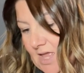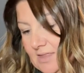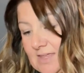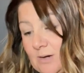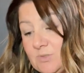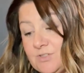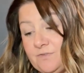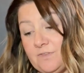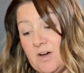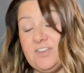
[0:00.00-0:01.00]
That was
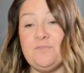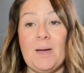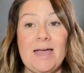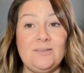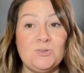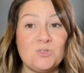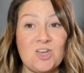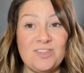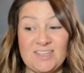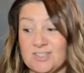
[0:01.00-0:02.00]
£5, which
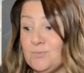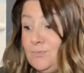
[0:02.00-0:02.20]
I think is a